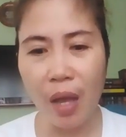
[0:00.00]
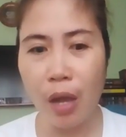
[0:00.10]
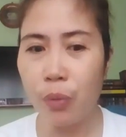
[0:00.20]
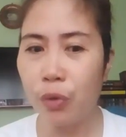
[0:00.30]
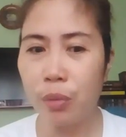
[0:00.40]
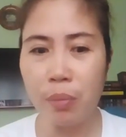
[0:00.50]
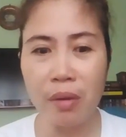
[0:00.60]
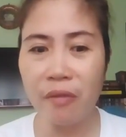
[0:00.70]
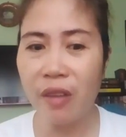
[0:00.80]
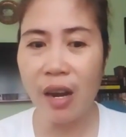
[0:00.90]
I would
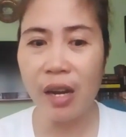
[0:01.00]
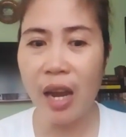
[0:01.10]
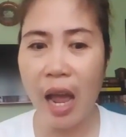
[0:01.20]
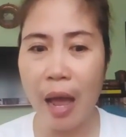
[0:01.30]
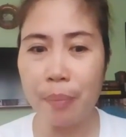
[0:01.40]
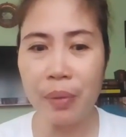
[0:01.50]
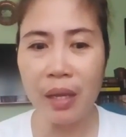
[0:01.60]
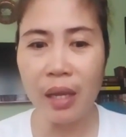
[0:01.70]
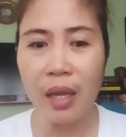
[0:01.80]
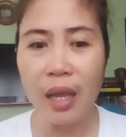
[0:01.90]
be very
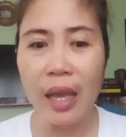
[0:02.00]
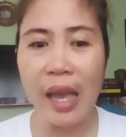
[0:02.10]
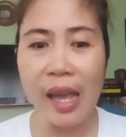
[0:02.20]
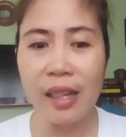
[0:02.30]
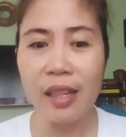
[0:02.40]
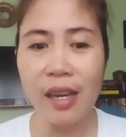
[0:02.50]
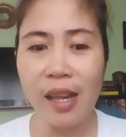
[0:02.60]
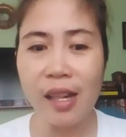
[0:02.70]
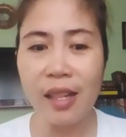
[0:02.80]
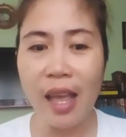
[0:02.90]
happy
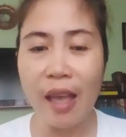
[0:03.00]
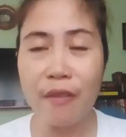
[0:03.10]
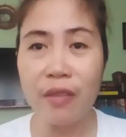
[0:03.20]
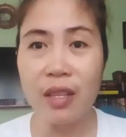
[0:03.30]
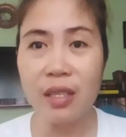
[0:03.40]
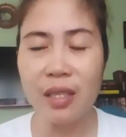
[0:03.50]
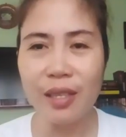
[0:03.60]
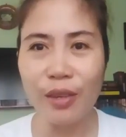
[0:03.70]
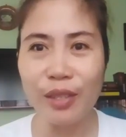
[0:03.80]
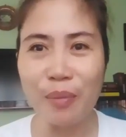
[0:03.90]
entering the
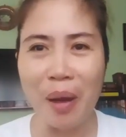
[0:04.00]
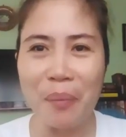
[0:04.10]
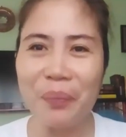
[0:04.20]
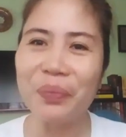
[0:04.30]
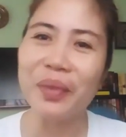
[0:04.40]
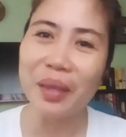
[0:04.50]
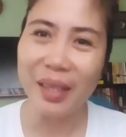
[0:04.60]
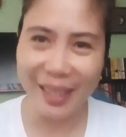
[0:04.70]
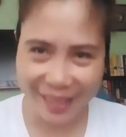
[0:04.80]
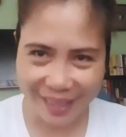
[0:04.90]
heavens, 'di ba?
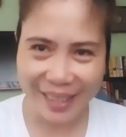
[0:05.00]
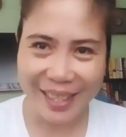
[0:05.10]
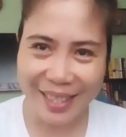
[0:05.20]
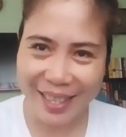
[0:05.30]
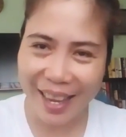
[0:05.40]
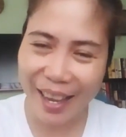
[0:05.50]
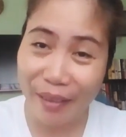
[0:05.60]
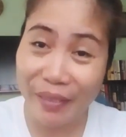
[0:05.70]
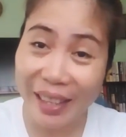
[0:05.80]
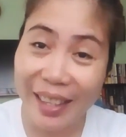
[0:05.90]
Sa
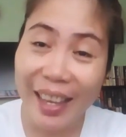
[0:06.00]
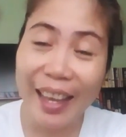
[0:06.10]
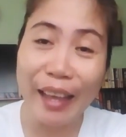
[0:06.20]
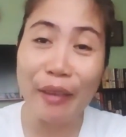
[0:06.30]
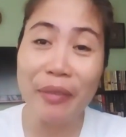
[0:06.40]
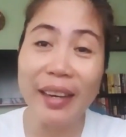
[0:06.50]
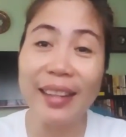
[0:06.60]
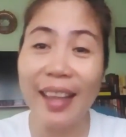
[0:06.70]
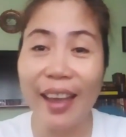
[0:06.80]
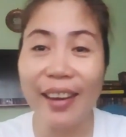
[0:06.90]
heaven
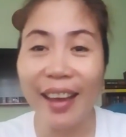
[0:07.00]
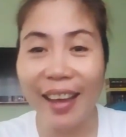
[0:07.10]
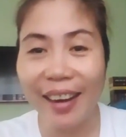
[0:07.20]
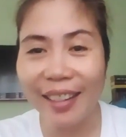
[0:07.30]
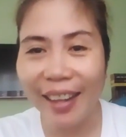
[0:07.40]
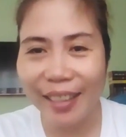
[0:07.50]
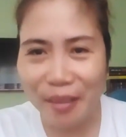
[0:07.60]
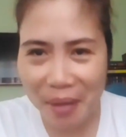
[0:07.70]
na tayo nakarating.